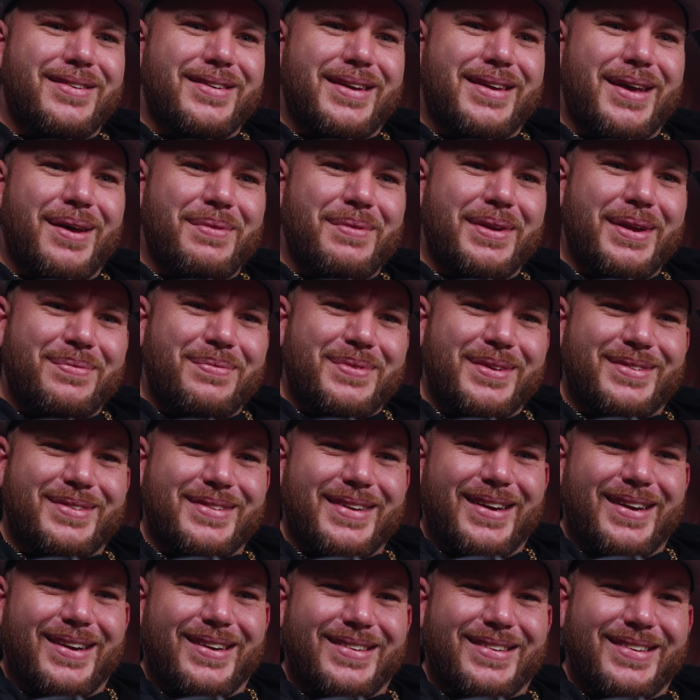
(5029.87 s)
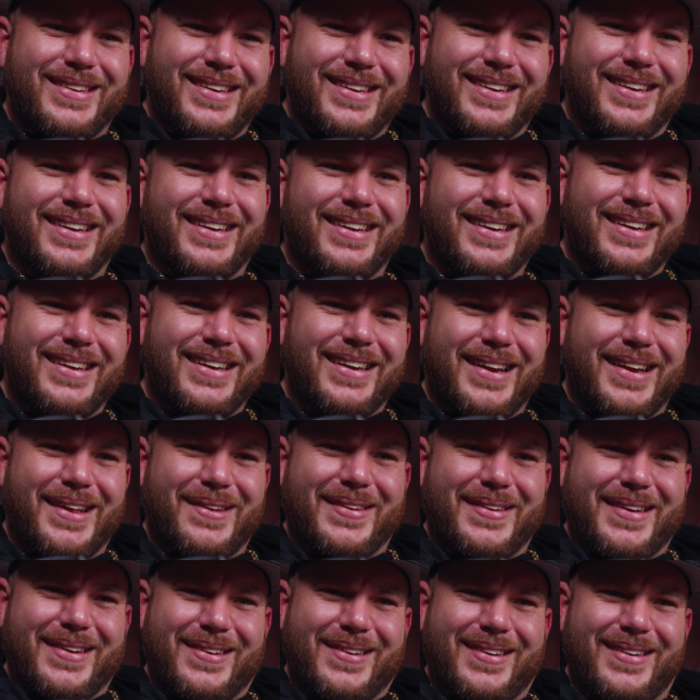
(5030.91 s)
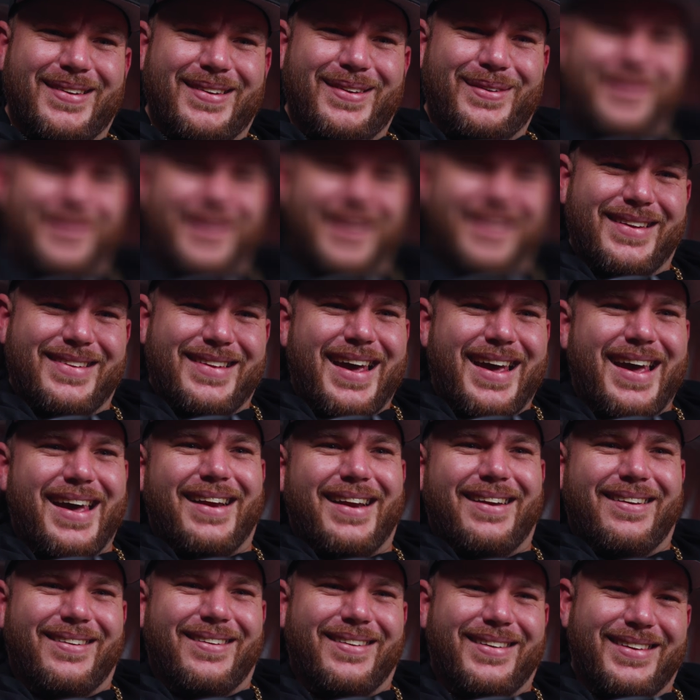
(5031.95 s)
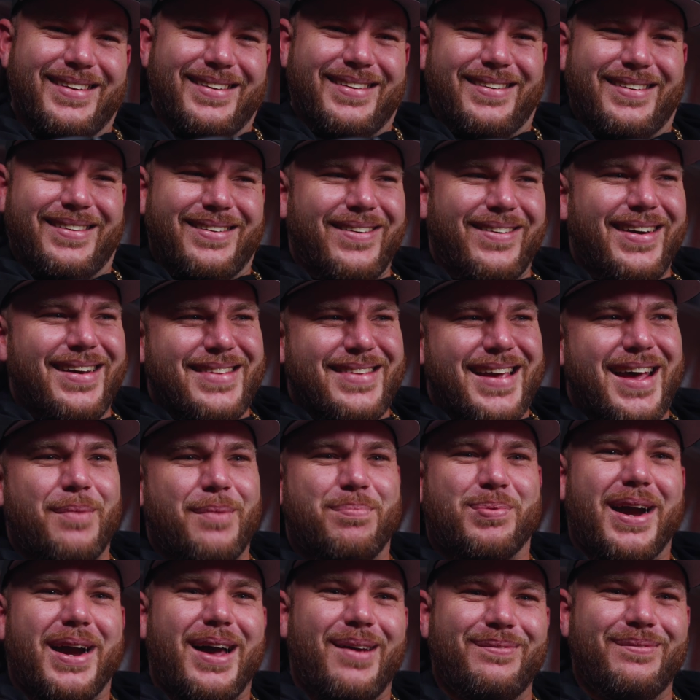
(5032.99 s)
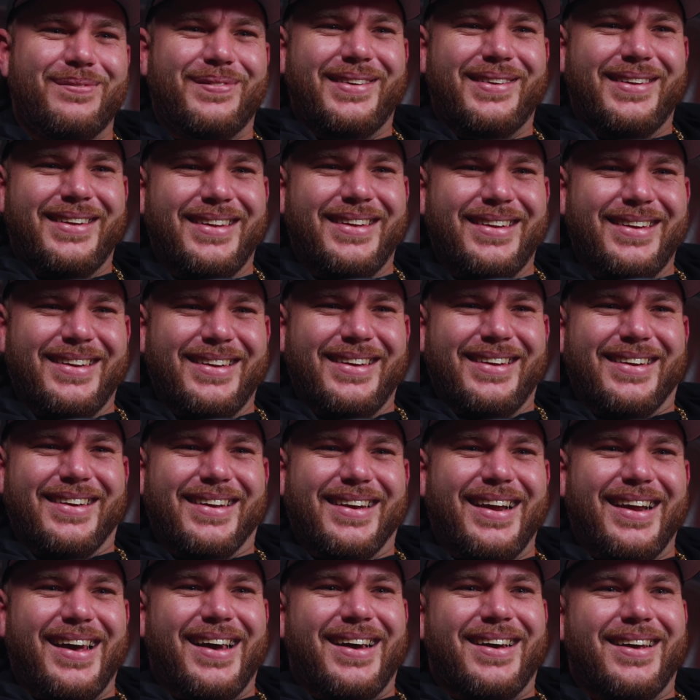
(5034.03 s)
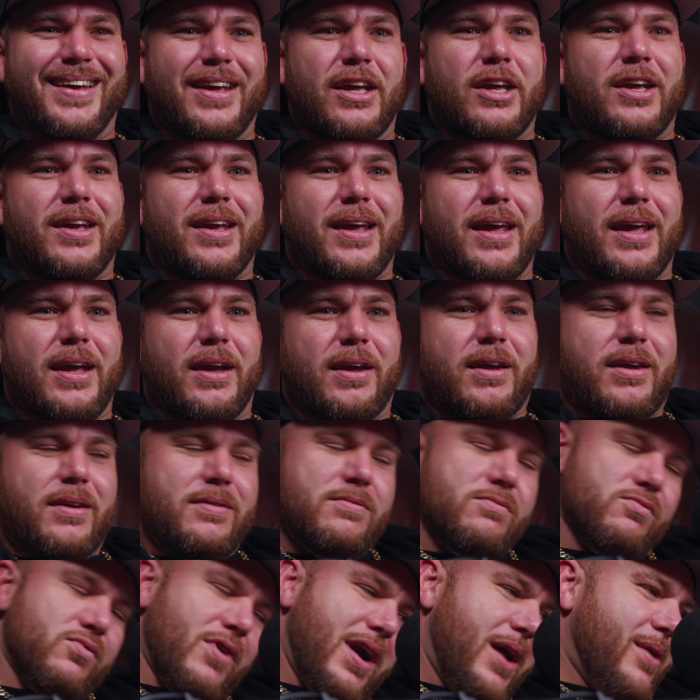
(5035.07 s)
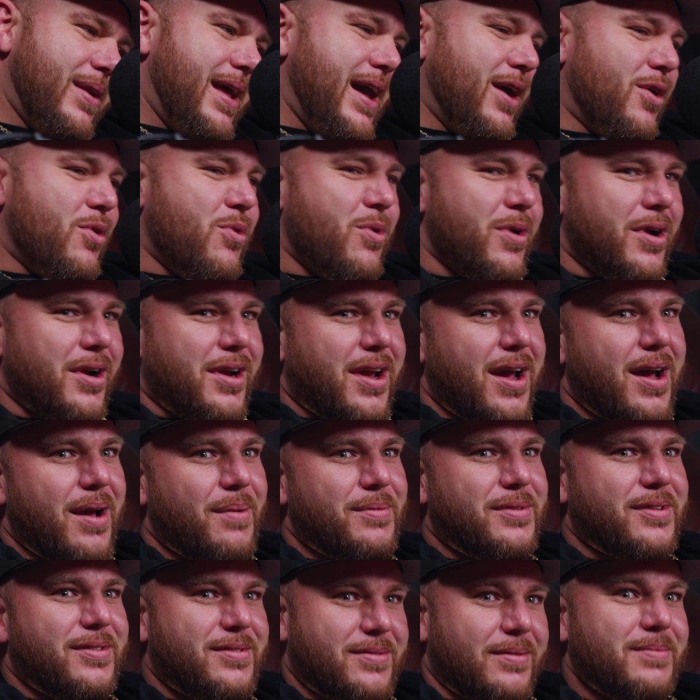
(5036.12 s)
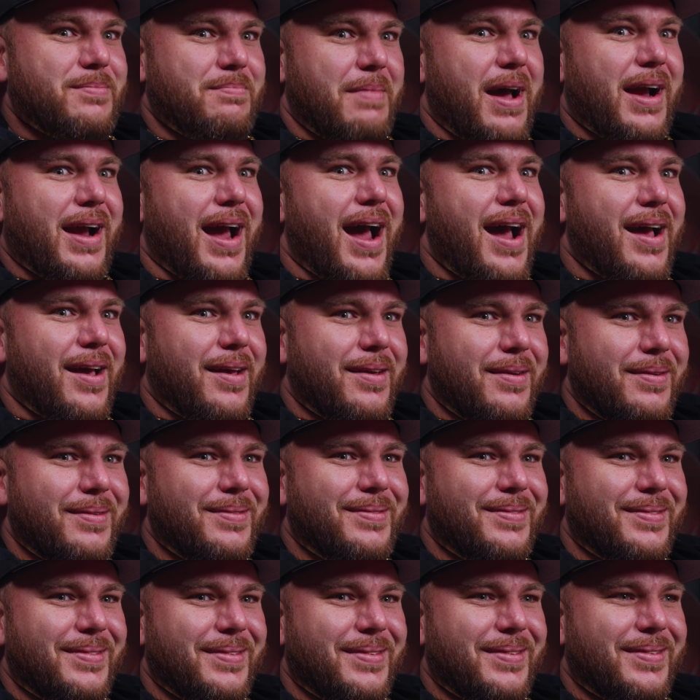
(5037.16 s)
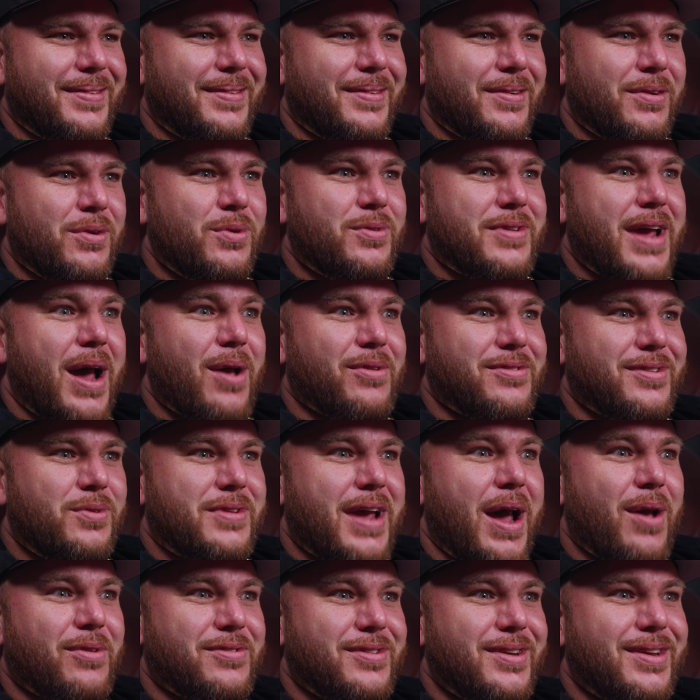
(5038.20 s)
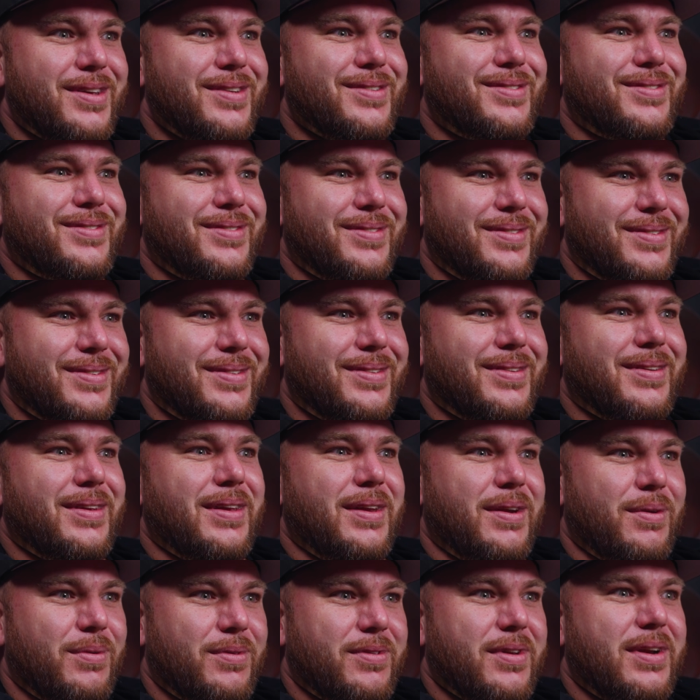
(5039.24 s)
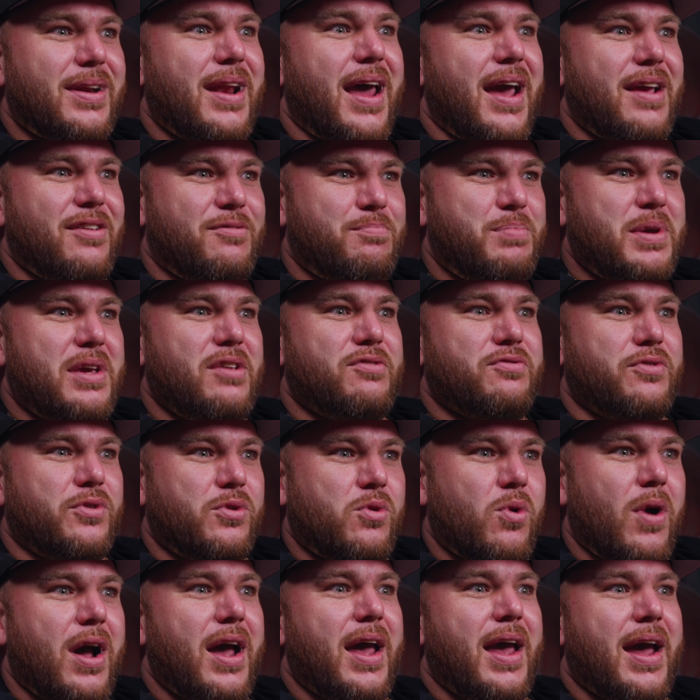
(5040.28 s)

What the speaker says: coming up the stairs, and I'm like, who is that? Why is that a problem? You know? And around that corner comes this my guy, whose house it is. And it was a nice, peaceful, quiet house.